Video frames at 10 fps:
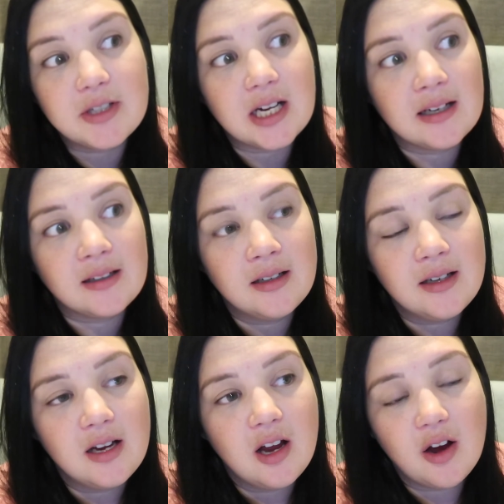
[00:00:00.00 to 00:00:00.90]
done
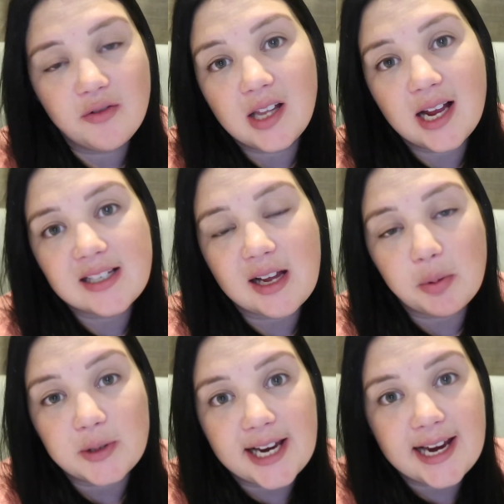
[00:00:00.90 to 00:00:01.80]
over the last
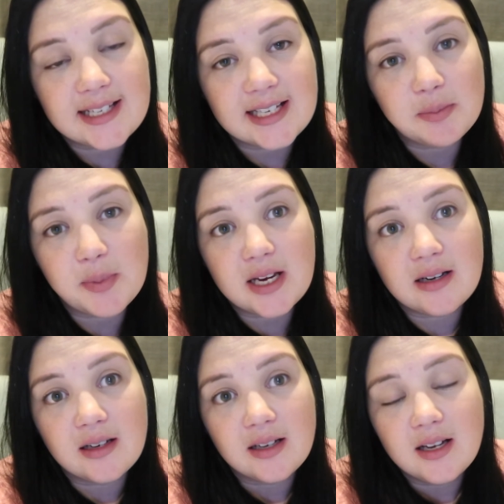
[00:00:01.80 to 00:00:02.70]
couple of days has been